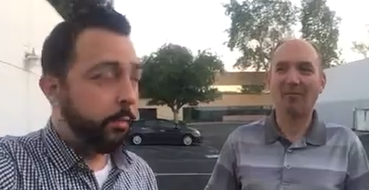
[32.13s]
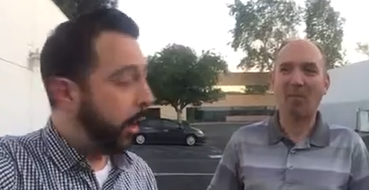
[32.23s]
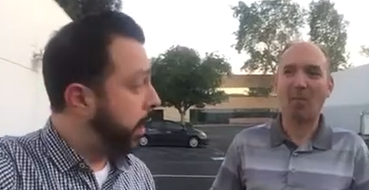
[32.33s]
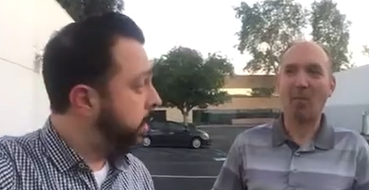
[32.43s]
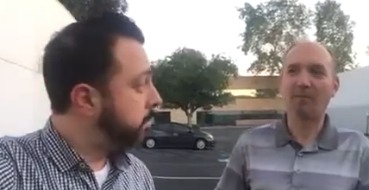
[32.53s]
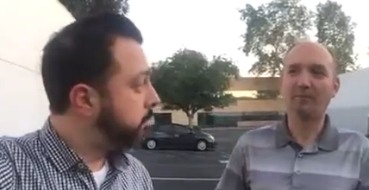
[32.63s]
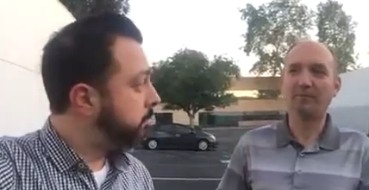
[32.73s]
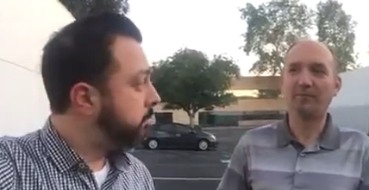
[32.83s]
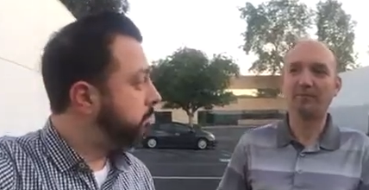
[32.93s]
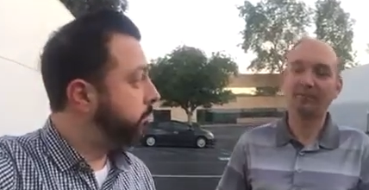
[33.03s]
Speaker 1: but
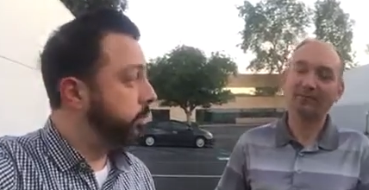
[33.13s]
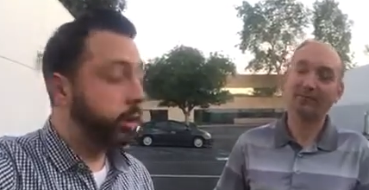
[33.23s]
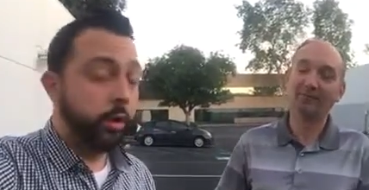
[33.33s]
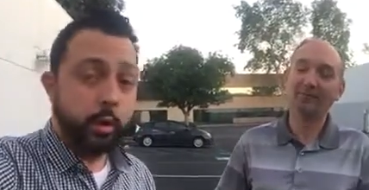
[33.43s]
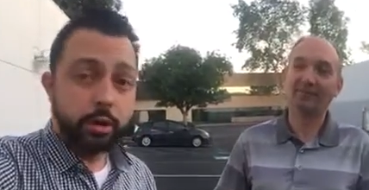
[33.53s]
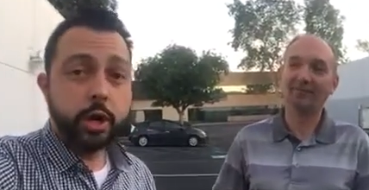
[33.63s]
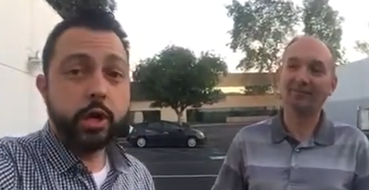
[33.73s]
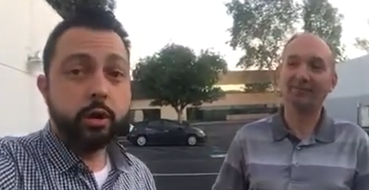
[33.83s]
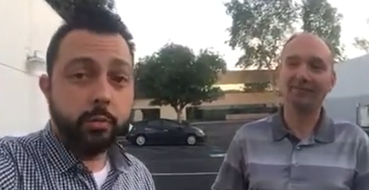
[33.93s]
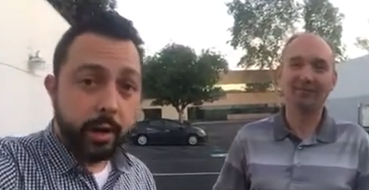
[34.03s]

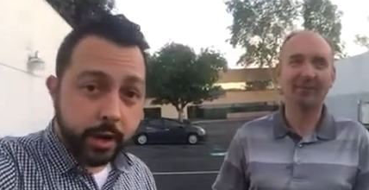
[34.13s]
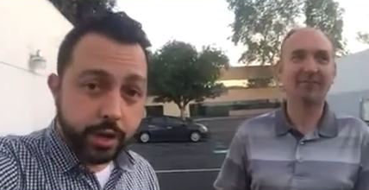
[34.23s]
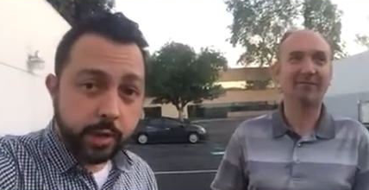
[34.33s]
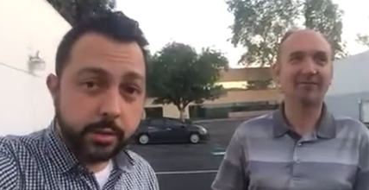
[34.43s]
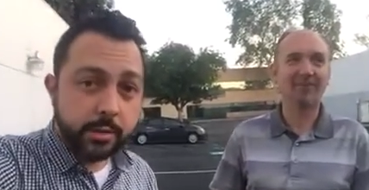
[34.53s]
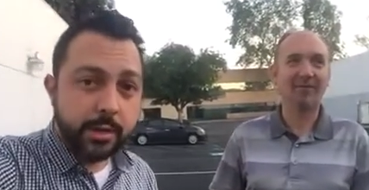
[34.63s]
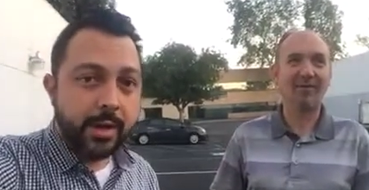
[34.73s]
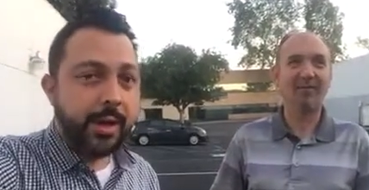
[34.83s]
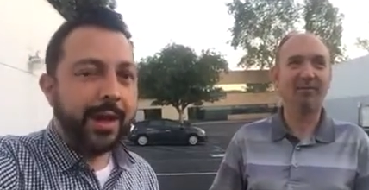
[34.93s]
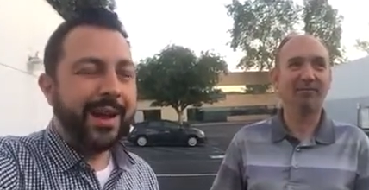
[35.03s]
negotiating your budgets.
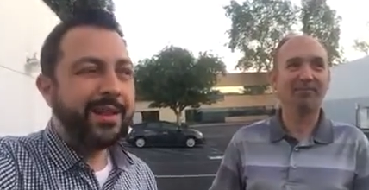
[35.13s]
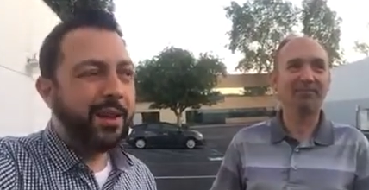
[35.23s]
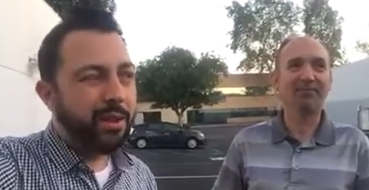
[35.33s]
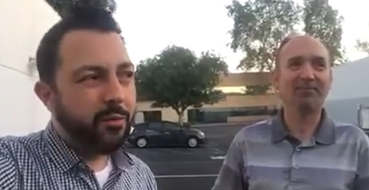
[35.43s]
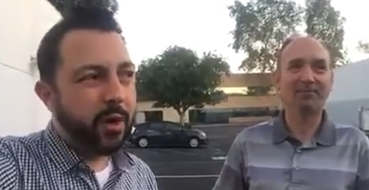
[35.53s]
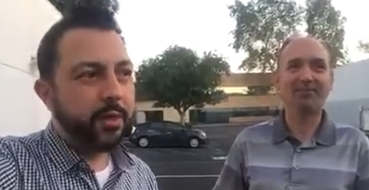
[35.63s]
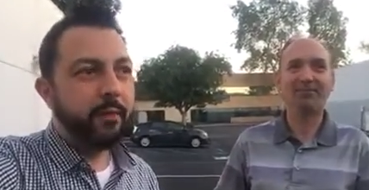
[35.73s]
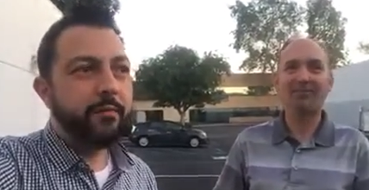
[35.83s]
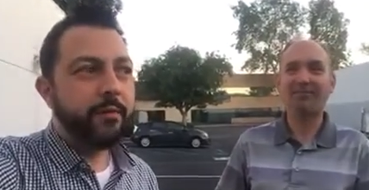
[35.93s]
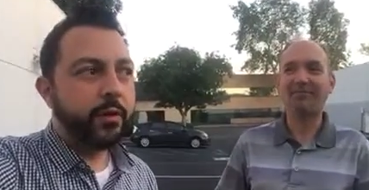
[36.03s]
Yep. And I tell you what,
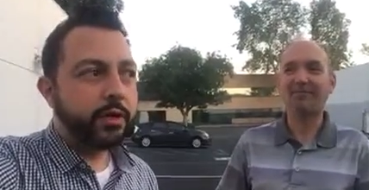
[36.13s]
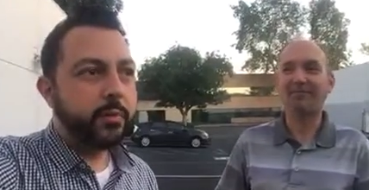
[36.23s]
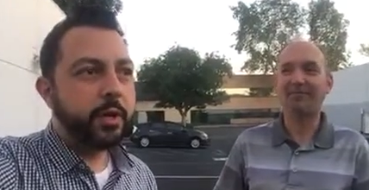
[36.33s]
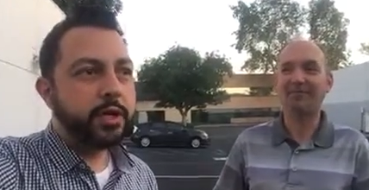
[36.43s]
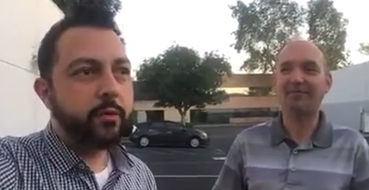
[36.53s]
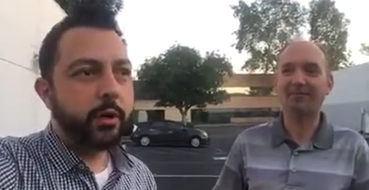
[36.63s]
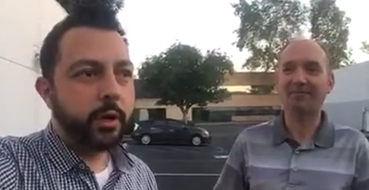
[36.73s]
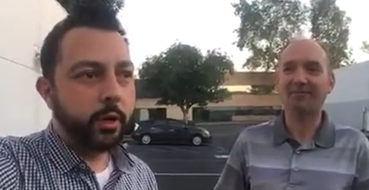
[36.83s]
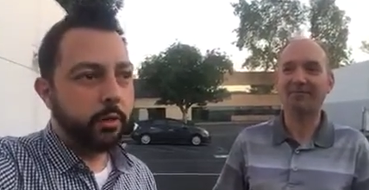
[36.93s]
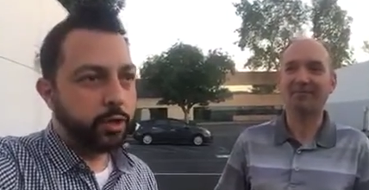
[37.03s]
the first budget we
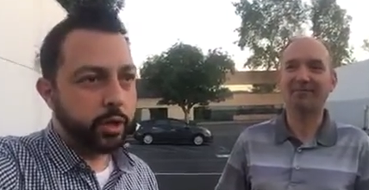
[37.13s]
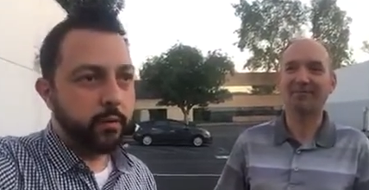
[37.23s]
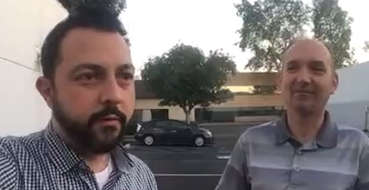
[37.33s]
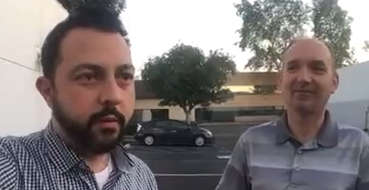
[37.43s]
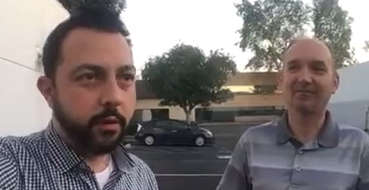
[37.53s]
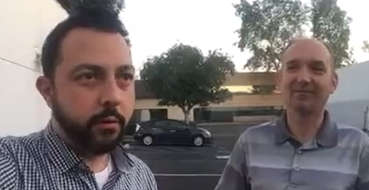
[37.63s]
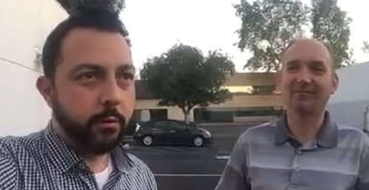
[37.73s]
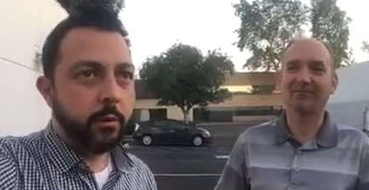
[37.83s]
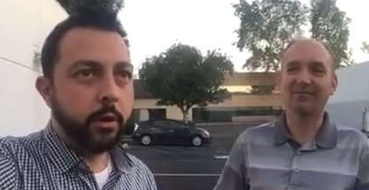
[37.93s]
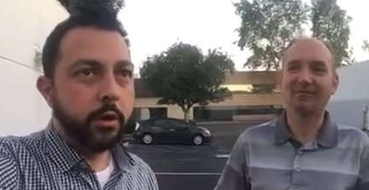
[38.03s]
negotiate for
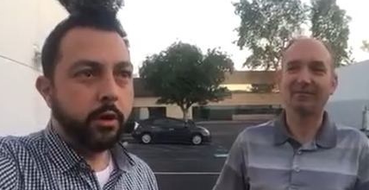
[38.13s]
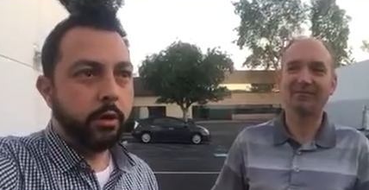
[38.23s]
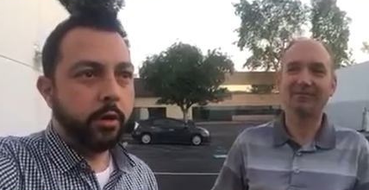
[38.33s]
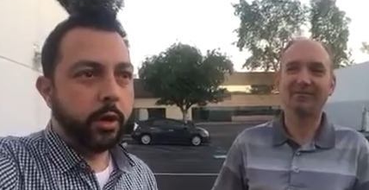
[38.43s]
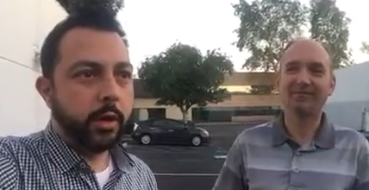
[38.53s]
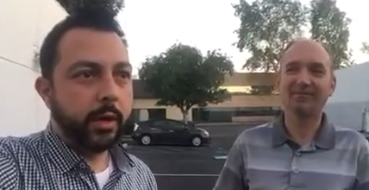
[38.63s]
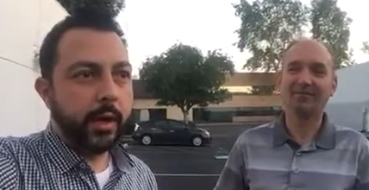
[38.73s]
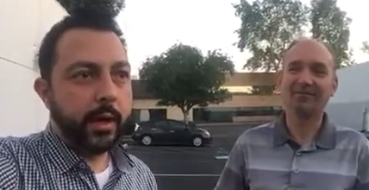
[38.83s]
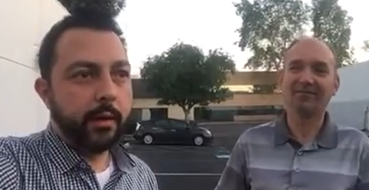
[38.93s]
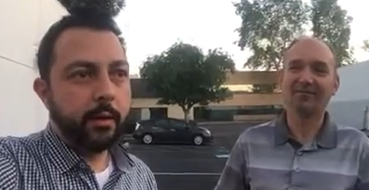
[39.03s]
you, you're going to
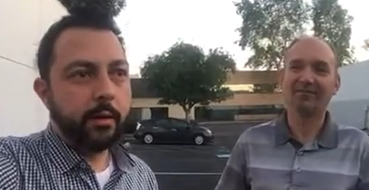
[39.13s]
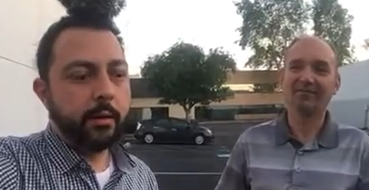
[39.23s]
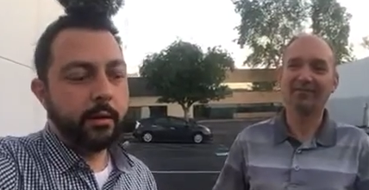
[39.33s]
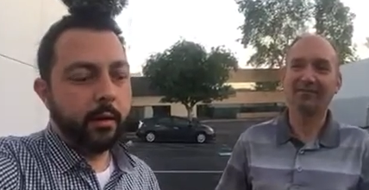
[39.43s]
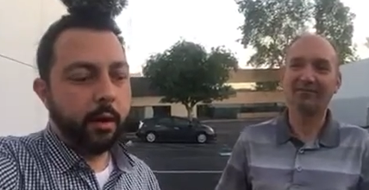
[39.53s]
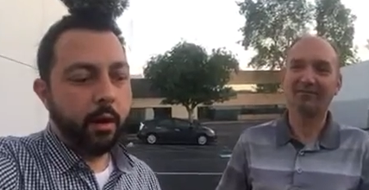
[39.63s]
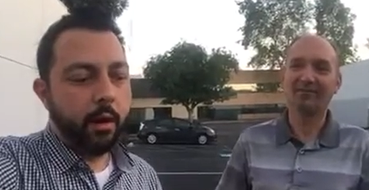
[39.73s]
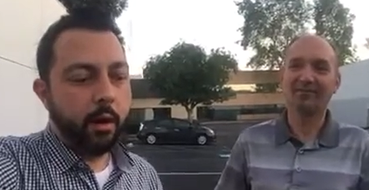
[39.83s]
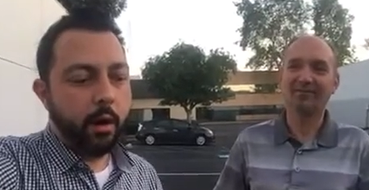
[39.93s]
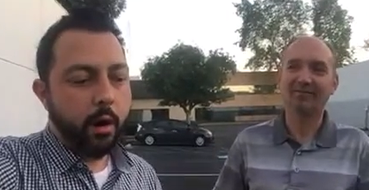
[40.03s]
get
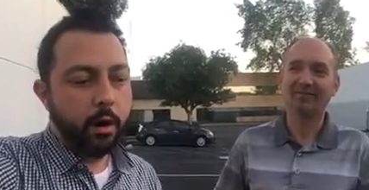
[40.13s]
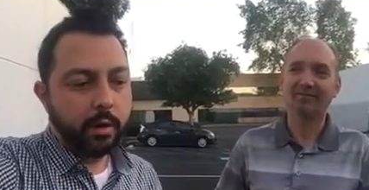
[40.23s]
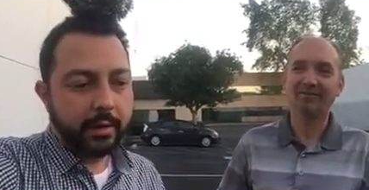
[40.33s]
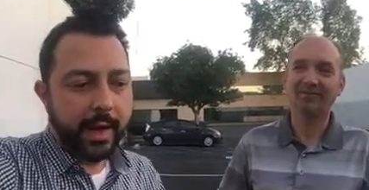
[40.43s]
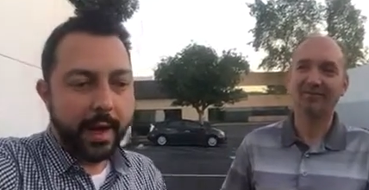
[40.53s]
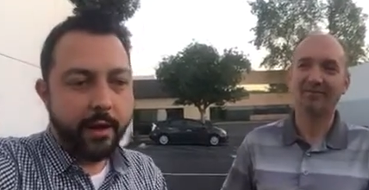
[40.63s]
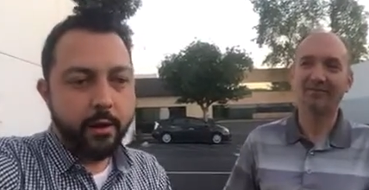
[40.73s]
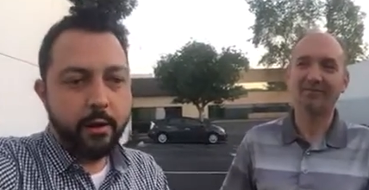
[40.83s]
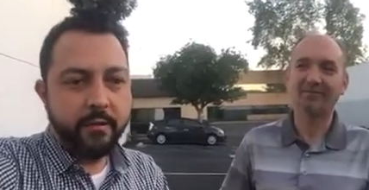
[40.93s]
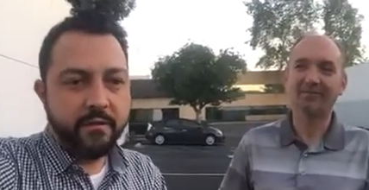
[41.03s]
our
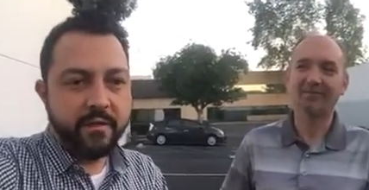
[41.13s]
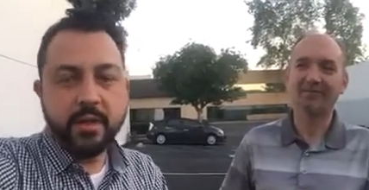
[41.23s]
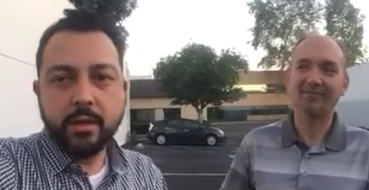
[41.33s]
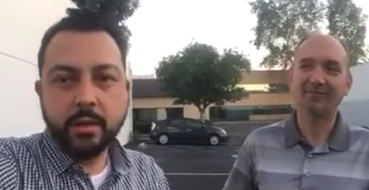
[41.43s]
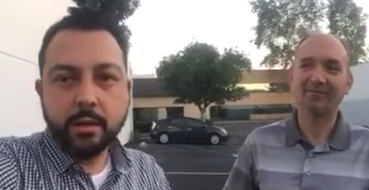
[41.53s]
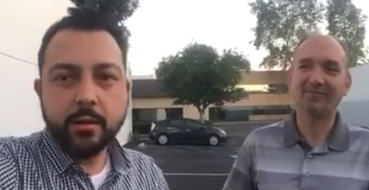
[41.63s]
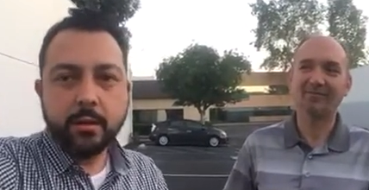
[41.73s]
entire fee